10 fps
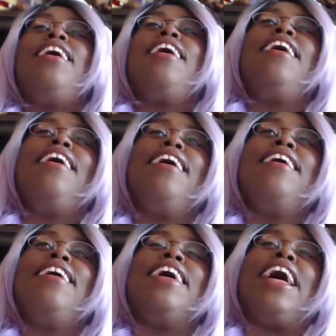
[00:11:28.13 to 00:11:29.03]
I'll
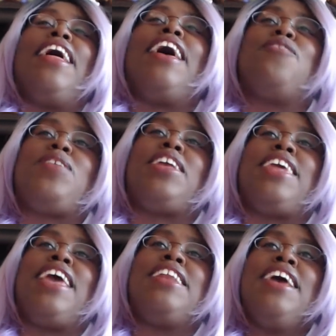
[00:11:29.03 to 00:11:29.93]
have to
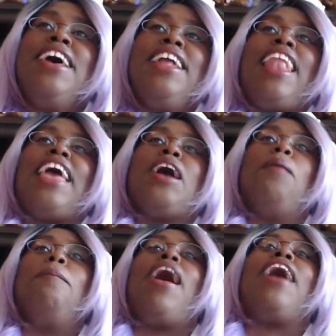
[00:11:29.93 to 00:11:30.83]
get, like, a
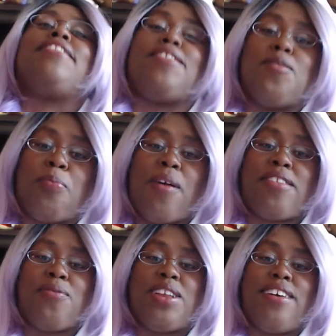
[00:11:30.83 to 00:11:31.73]
monster
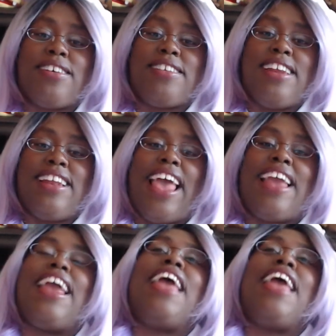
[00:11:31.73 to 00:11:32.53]
breast reduction and, like,